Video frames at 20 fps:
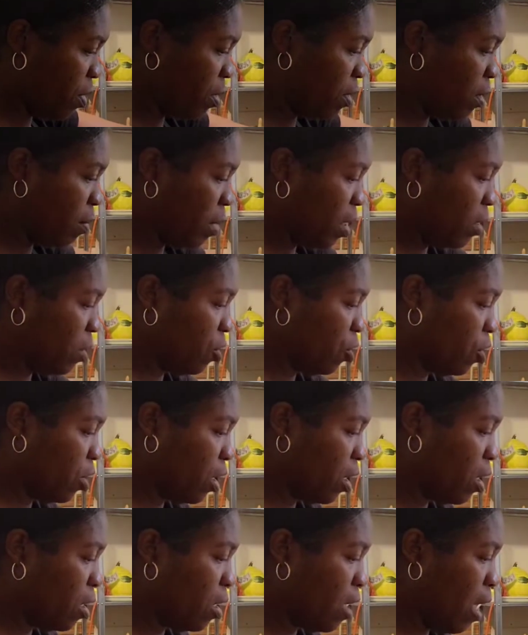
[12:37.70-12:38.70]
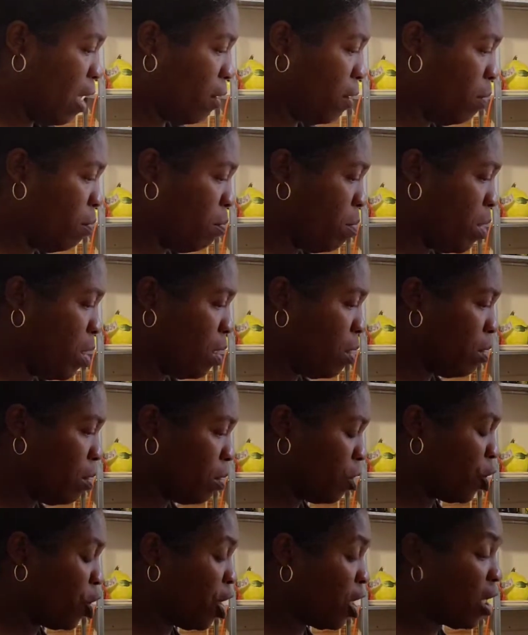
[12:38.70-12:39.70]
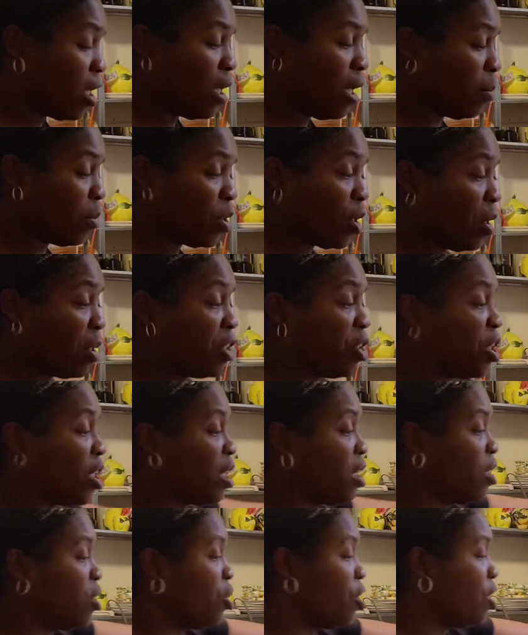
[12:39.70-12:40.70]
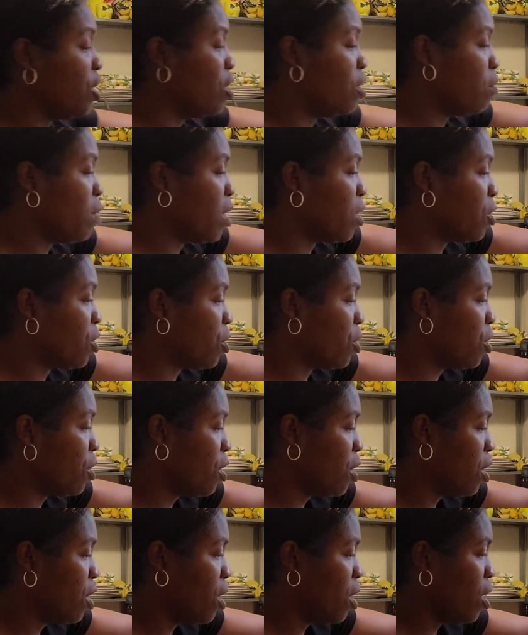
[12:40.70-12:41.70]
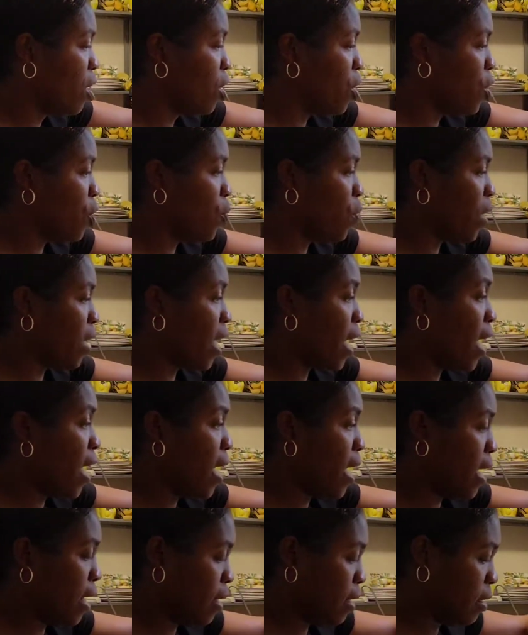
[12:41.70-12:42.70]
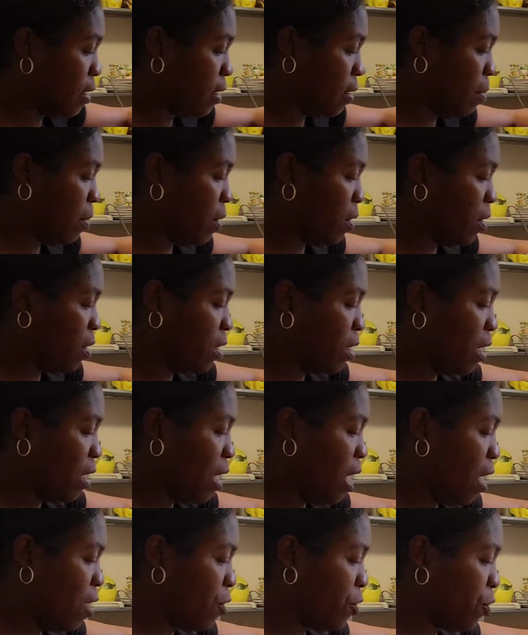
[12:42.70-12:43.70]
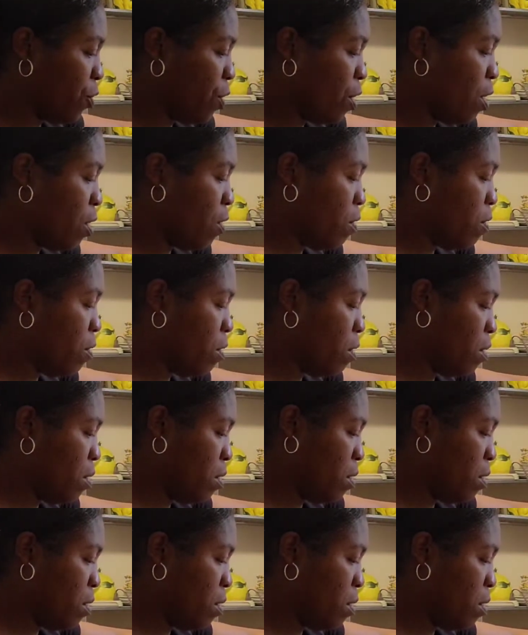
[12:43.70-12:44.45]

put some of this chicken down the middle. Chicken and cheese mixture. You want to add some cilantro